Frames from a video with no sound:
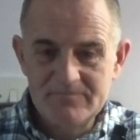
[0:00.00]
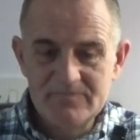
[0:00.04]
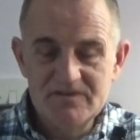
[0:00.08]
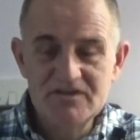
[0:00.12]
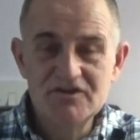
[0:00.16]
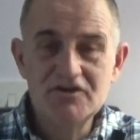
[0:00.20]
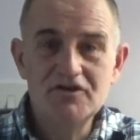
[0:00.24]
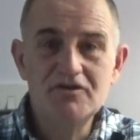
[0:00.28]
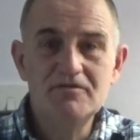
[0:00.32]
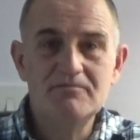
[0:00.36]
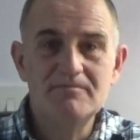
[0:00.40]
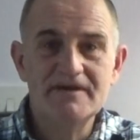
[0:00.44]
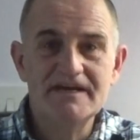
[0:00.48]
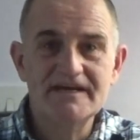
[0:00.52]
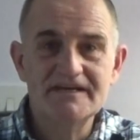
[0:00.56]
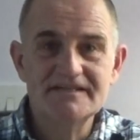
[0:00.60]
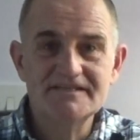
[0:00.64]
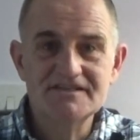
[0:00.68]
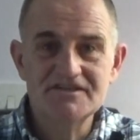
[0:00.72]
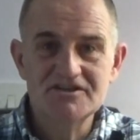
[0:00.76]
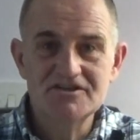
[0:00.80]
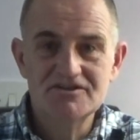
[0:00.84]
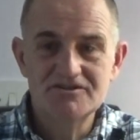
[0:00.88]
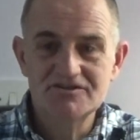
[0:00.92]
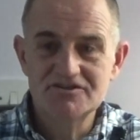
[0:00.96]

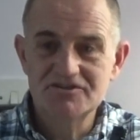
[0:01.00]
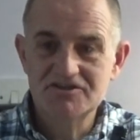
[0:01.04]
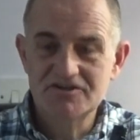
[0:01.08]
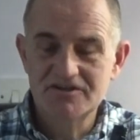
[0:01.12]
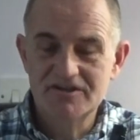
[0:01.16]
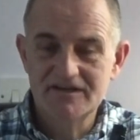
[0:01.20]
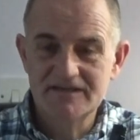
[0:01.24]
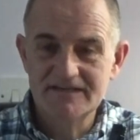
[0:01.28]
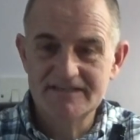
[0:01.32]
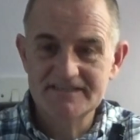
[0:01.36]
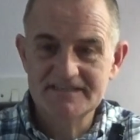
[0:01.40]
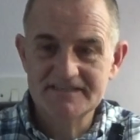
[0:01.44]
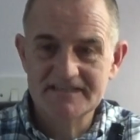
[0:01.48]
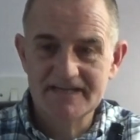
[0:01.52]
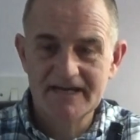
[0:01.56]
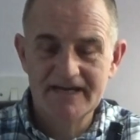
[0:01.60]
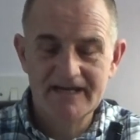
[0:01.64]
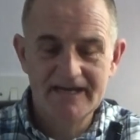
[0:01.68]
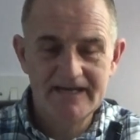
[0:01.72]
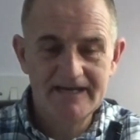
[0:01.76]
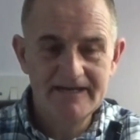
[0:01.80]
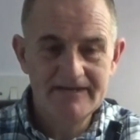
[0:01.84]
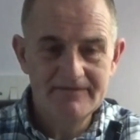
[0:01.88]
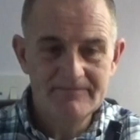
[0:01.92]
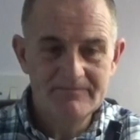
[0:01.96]
dubious, should I
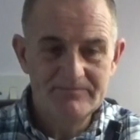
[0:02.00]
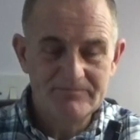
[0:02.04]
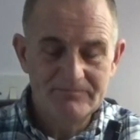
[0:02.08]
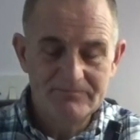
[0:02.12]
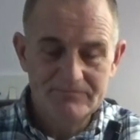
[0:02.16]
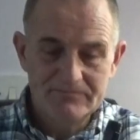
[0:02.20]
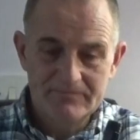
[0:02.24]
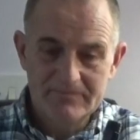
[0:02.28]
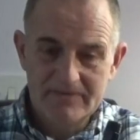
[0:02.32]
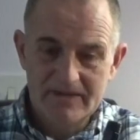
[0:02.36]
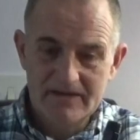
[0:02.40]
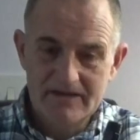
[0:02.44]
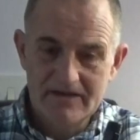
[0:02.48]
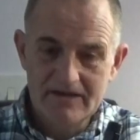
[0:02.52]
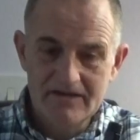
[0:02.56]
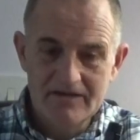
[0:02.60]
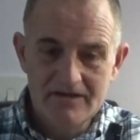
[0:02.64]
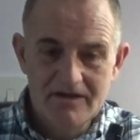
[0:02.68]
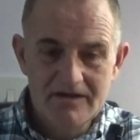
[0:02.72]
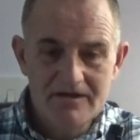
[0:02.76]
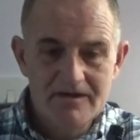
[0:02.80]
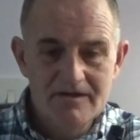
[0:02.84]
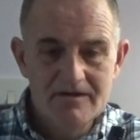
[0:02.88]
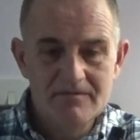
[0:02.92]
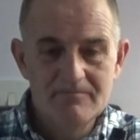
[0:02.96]
say,
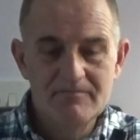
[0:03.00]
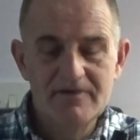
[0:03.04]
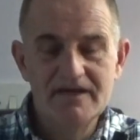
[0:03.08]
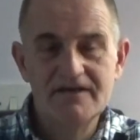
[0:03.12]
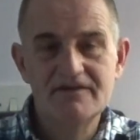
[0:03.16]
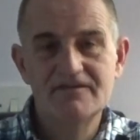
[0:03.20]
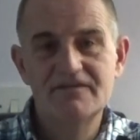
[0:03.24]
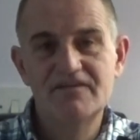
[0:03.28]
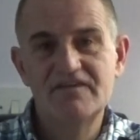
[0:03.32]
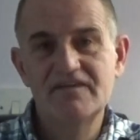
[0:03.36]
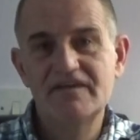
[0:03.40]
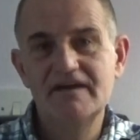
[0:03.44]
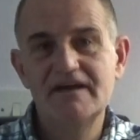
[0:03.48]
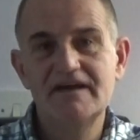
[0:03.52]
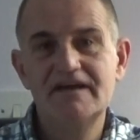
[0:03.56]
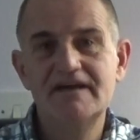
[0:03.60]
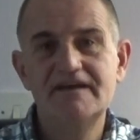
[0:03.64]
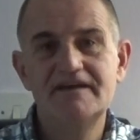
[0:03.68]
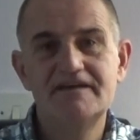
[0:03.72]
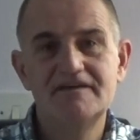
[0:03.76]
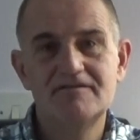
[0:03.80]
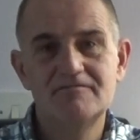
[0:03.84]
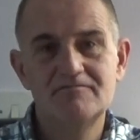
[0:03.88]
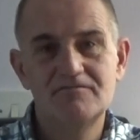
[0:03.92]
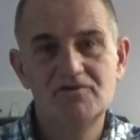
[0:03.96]
because he
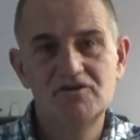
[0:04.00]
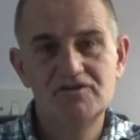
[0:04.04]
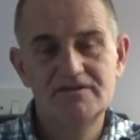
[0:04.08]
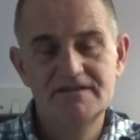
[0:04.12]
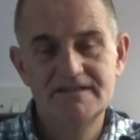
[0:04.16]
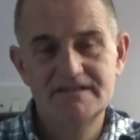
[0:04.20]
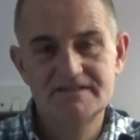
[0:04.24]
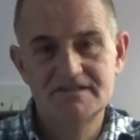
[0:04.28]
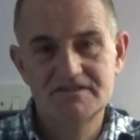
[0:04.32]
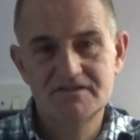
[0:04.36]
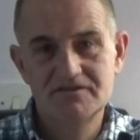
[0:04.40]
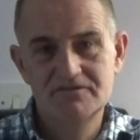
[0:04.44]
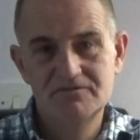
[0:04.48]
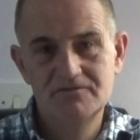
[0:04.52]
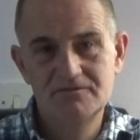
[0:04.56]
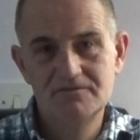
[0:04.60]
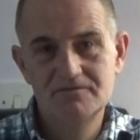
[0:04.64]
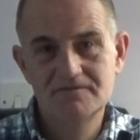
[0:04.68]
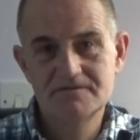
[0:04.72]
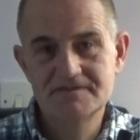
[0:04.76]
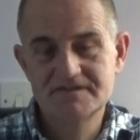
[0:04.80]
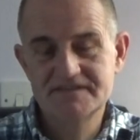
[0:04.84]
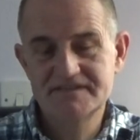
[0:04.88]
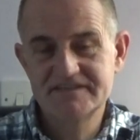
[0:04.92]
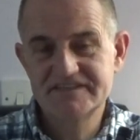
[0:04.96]
didn't want his
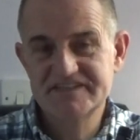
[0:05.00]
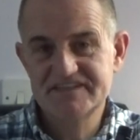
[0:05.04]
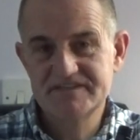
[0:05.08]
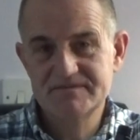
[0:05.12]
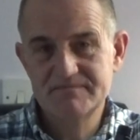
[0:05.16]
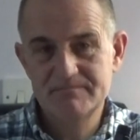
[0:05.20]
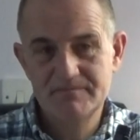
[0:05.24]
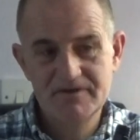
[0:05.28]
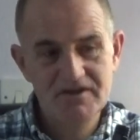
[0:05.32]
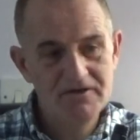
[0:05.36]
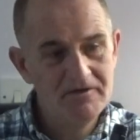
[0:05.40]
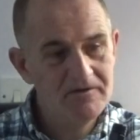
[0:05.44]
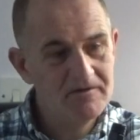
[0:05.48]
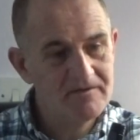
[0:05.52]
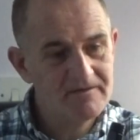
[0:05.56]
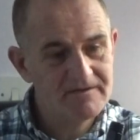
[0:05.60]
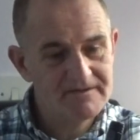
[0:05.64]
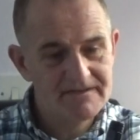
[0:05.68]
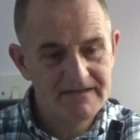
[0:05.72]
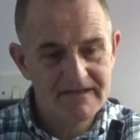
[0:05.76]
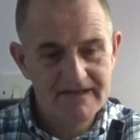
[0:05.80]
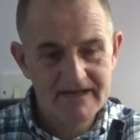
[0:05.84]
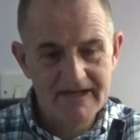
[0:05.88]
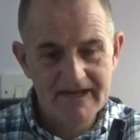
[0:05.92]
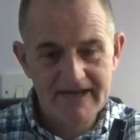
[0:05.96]
horses spooked,
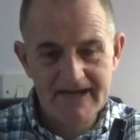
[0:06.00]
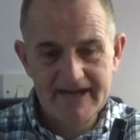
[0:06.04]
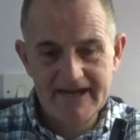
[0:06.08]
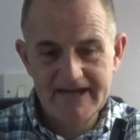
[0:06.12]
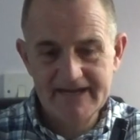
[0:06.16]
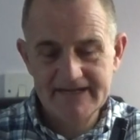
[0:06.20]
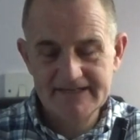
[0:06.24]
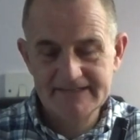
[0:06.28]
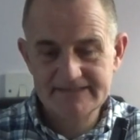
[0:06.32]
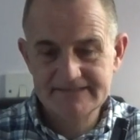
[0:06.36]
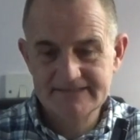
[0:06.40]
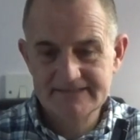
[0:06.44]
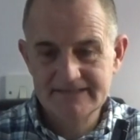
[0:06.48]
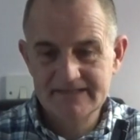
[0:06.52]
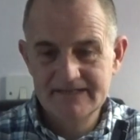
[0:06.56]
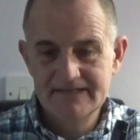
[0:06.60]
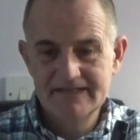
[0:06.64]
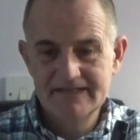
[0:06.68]
and